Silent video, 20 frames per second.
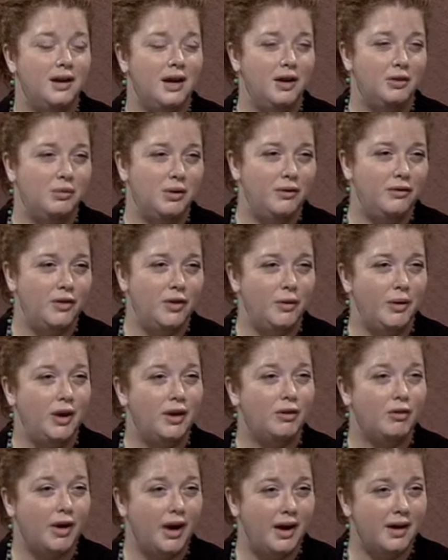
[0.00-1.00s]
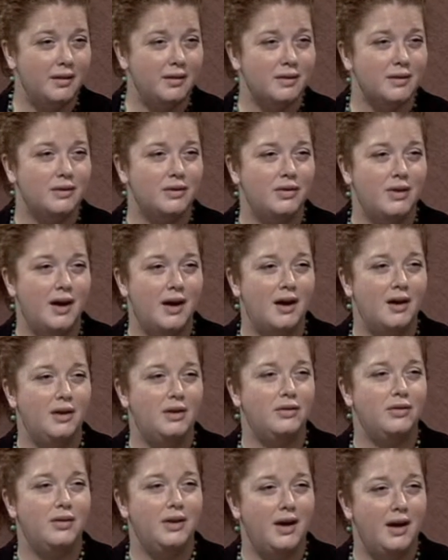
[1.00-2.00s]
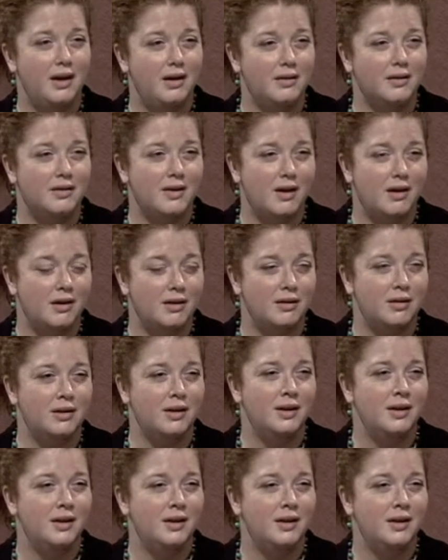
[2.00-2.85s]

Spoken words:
and reviewing grants that the ASL